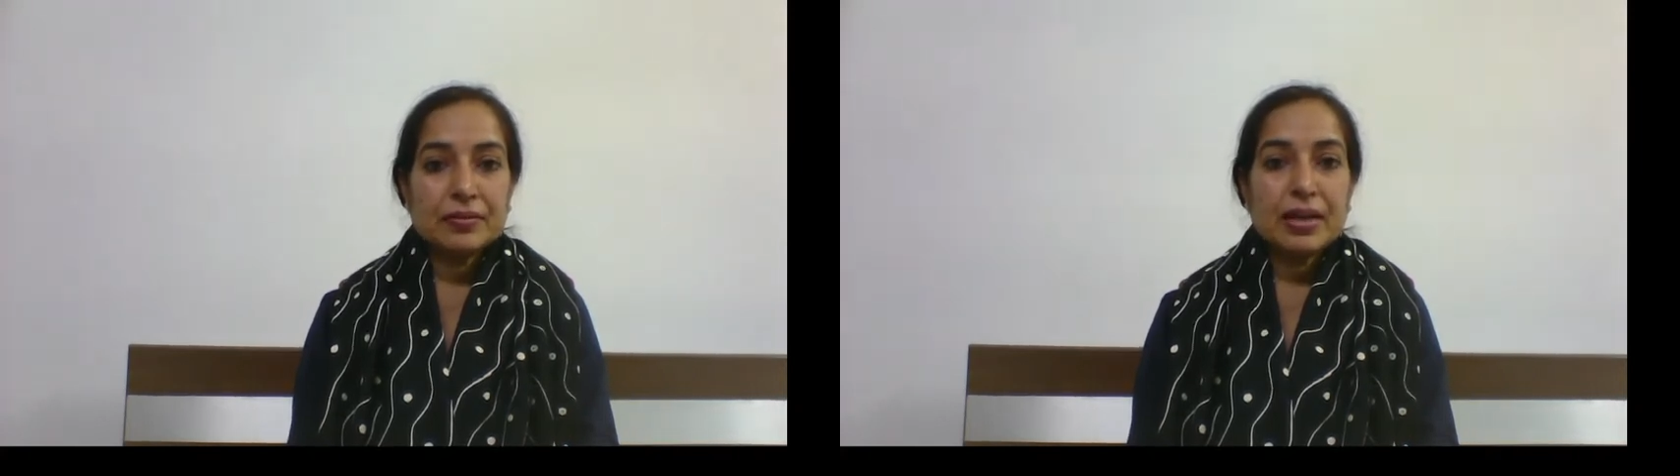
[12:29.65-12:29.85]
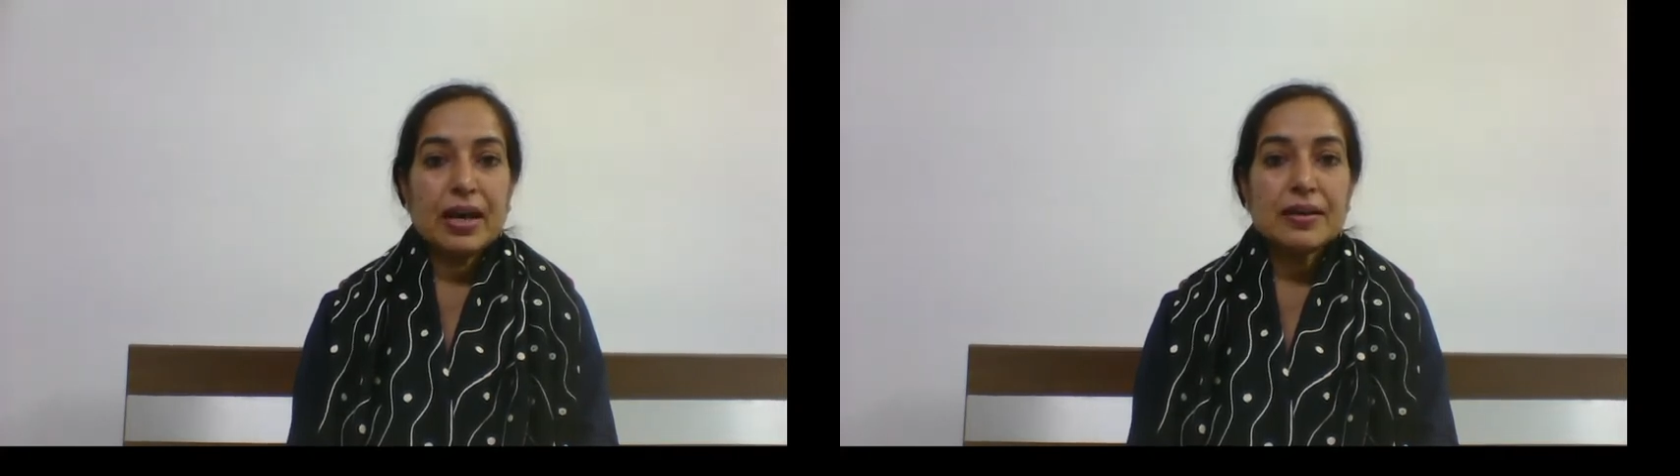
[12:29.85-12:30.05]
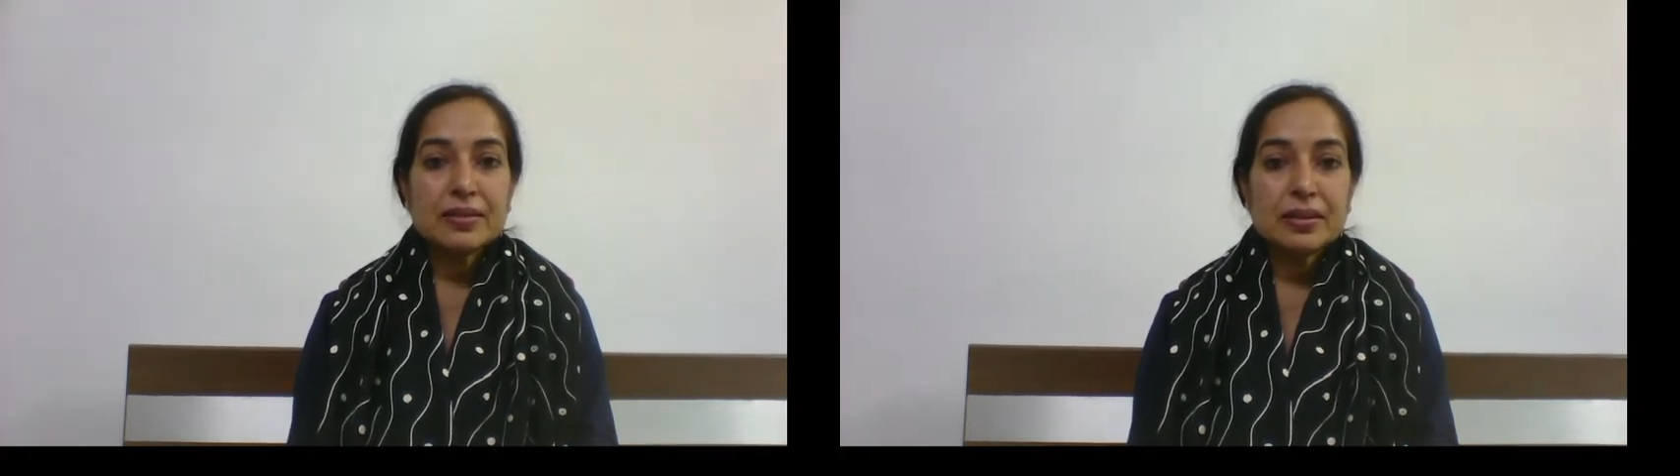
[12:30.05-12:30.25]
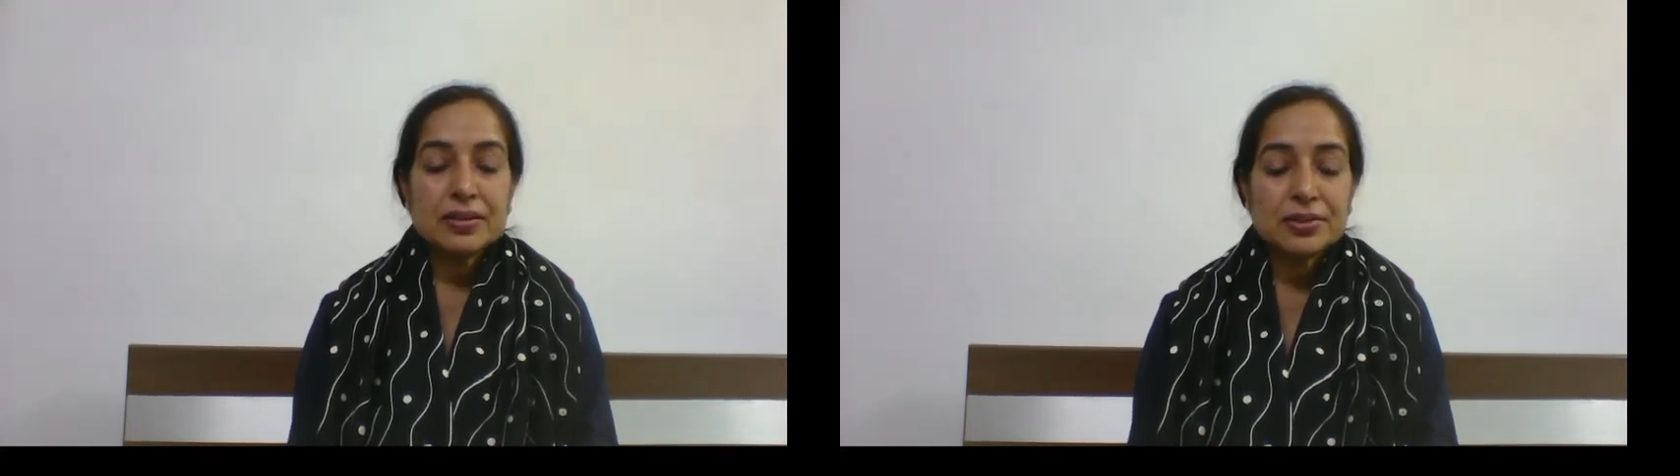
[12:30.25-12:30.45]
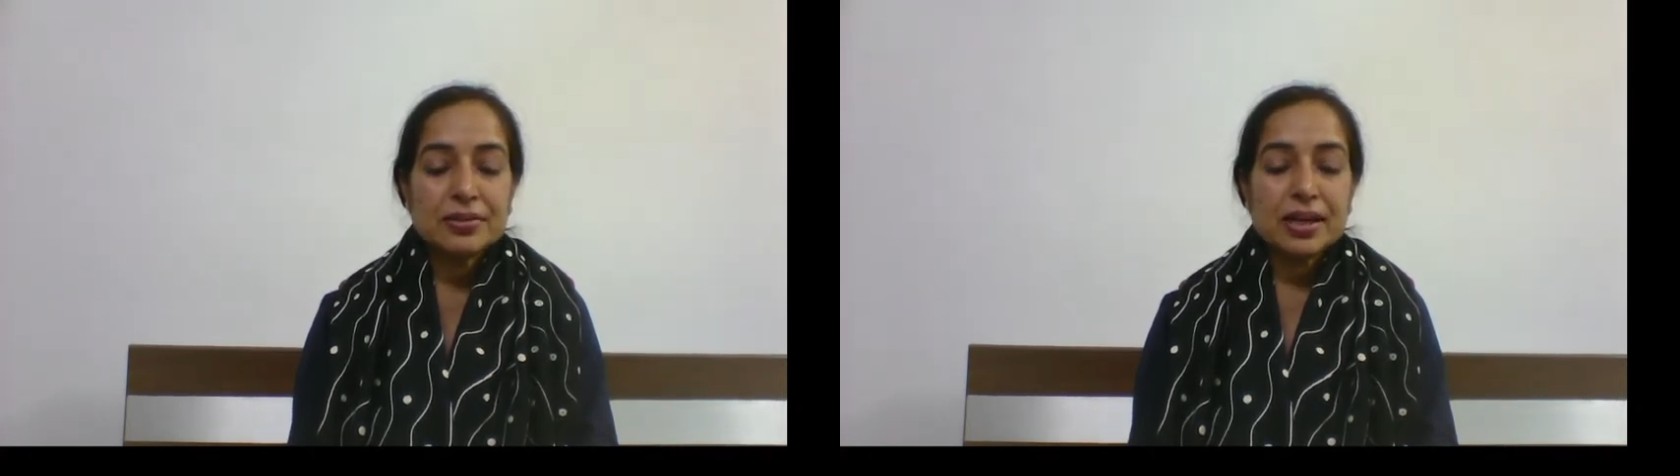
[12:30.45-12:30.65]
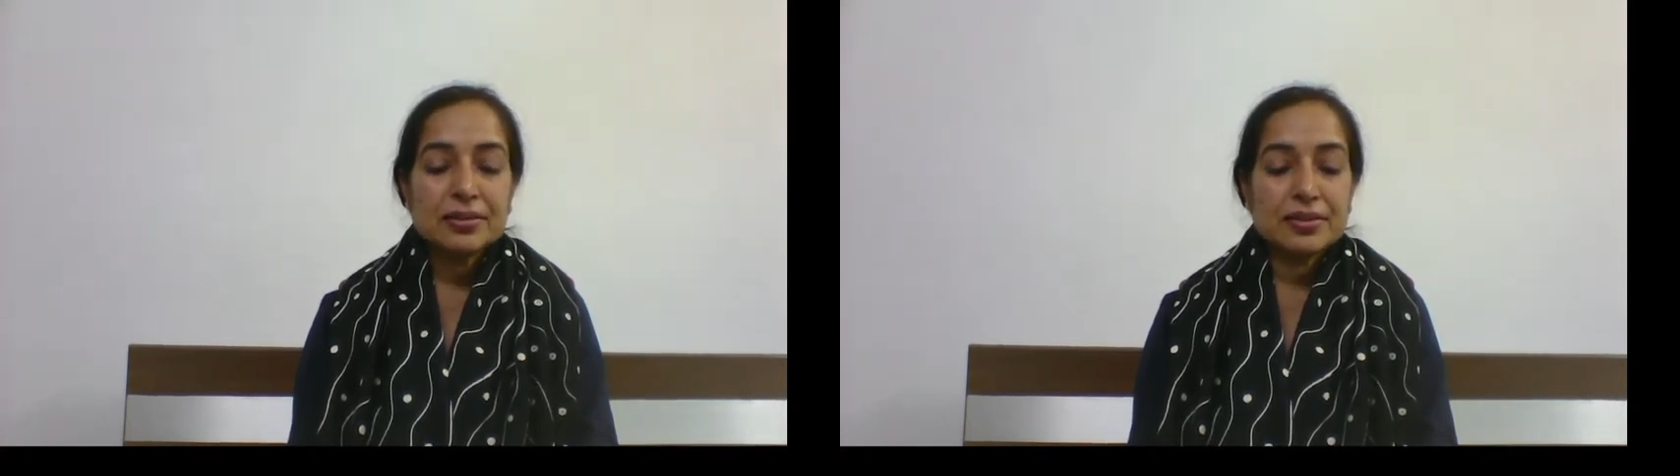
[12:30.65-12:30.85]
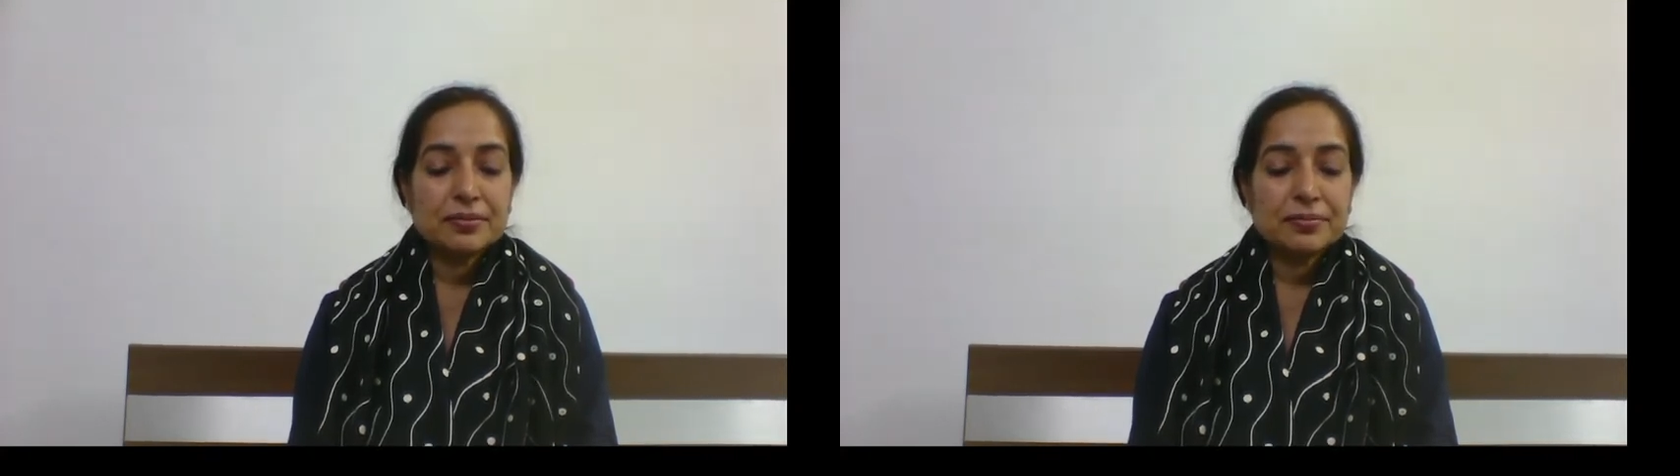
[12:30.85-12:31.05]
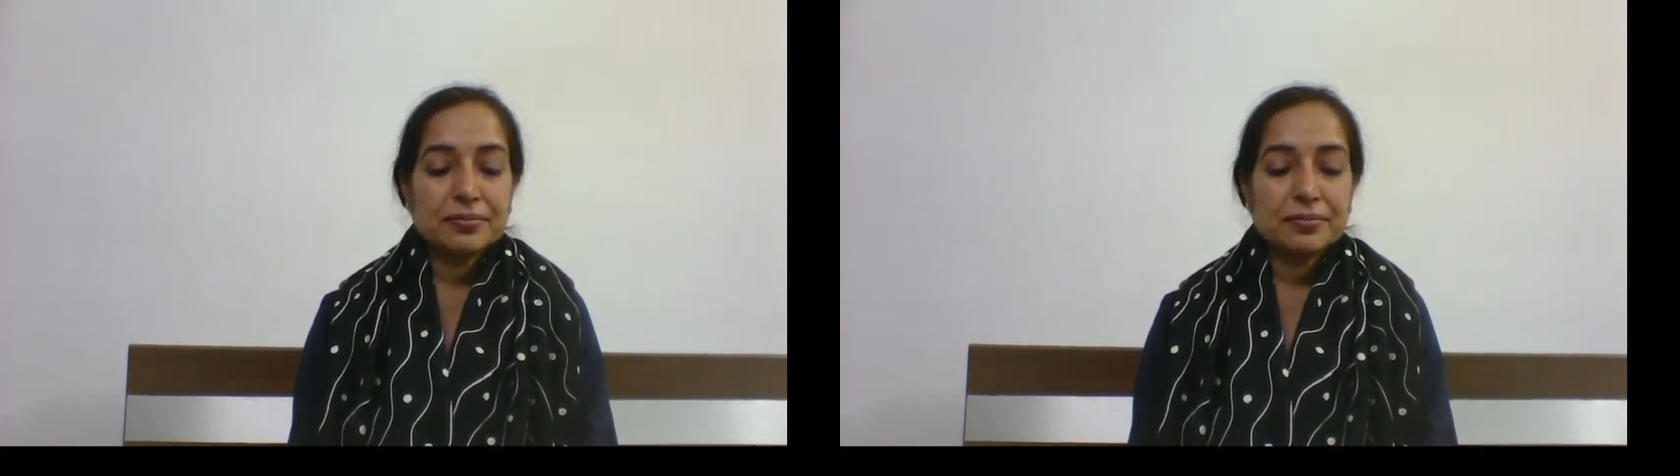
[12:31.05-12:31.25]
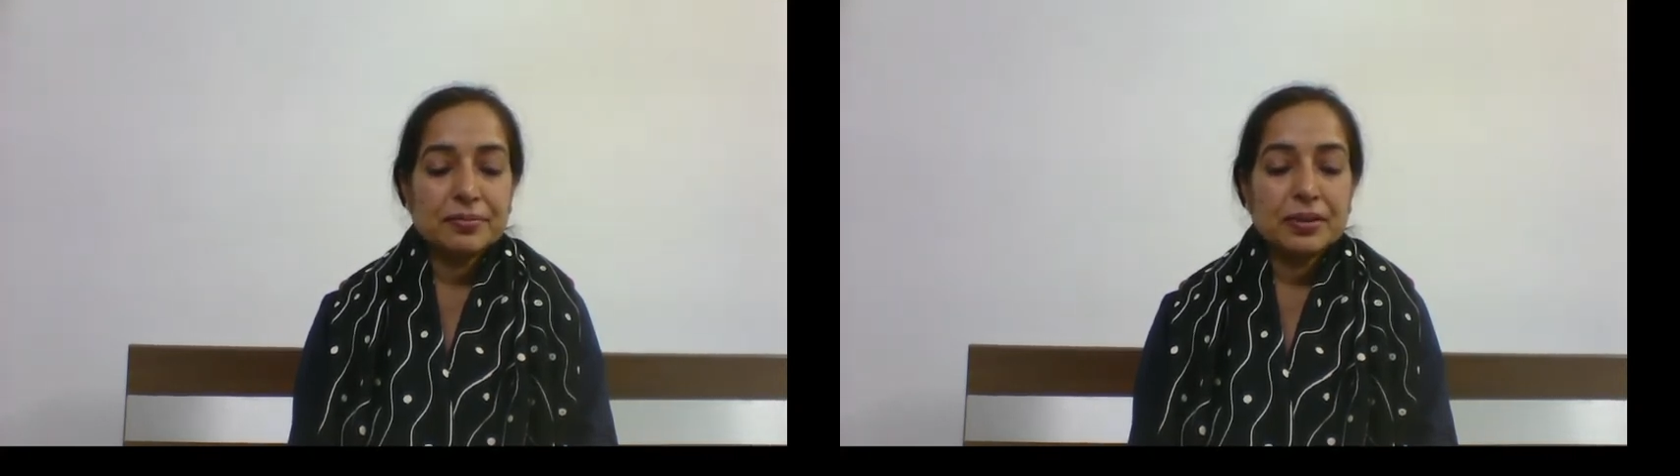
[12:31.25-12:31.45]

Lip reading: as attractive.